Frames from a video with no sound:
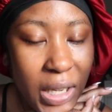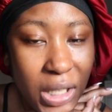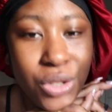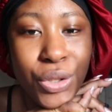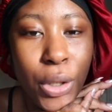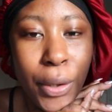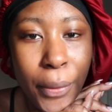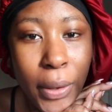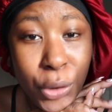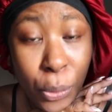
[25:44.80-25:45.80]
is to
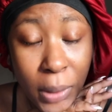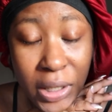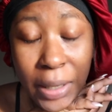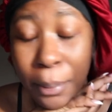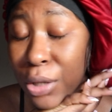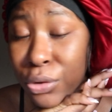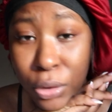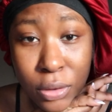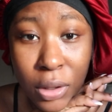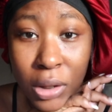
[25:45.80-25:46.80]
go and get my
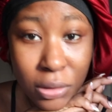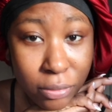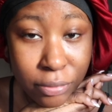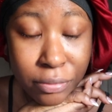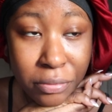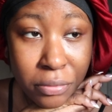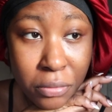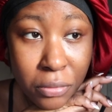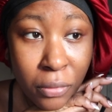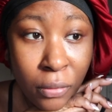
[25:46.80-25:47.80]
toes done.
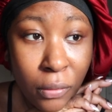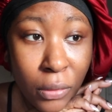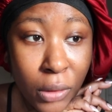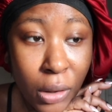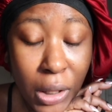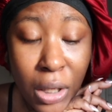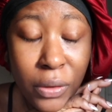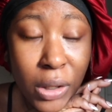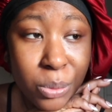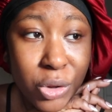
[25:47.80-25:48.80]
I
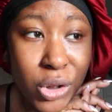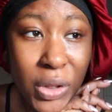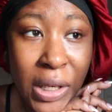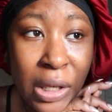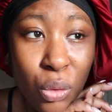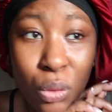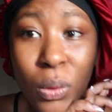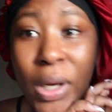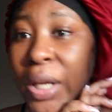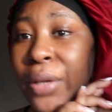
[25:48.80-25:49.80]
think I'm just gonna get all
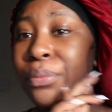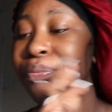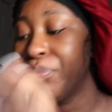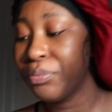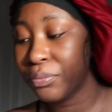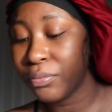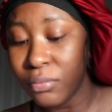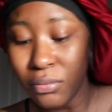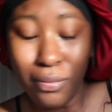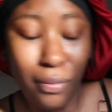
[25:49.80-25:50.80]
white,
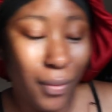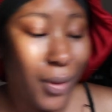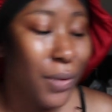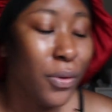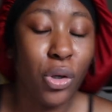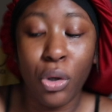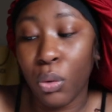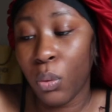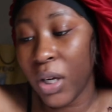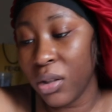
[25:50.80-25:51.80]
even though
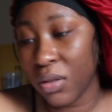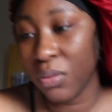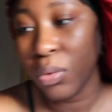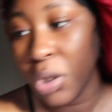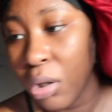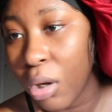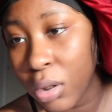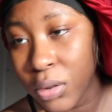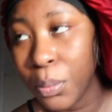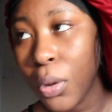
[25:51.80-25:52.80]
all white doesn't really
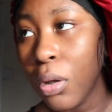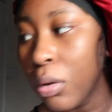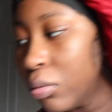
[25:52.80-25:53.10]
last, but